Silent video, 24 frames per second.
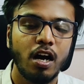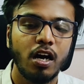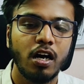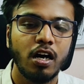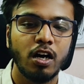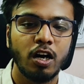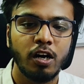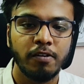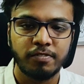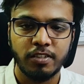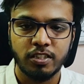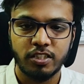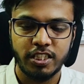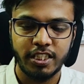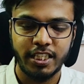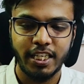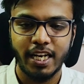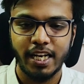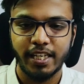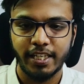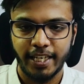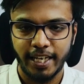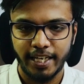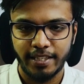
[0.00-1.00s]
of the
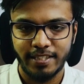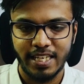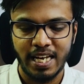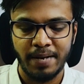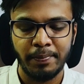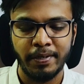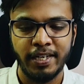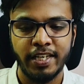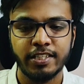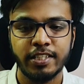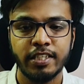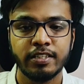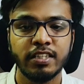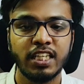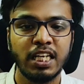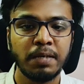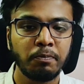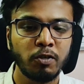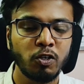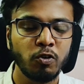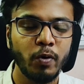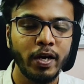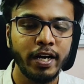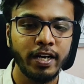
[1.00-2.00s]
GRE examination.
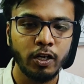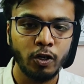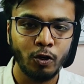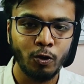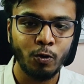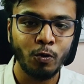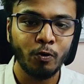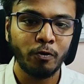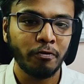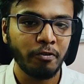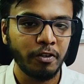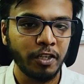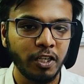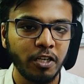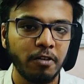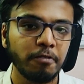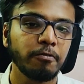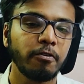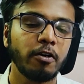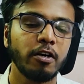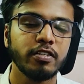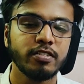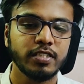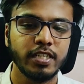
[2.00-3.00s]
They provide 2 free
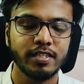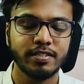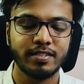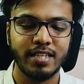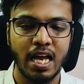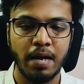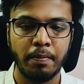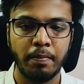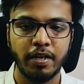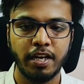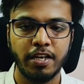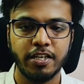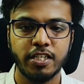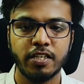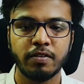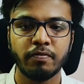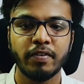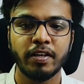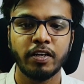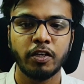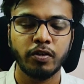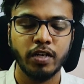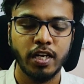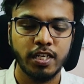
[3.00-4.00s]
of cost
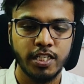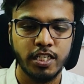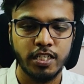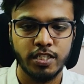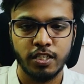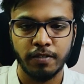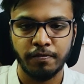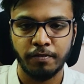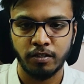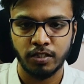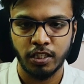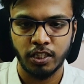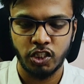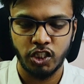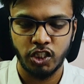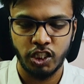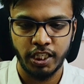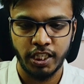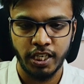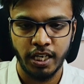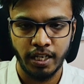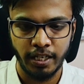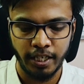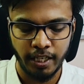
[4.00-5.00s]
examination when you register for the
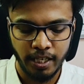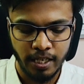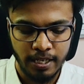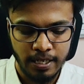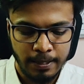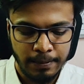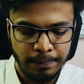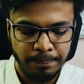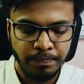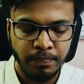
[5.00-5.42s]
GRE.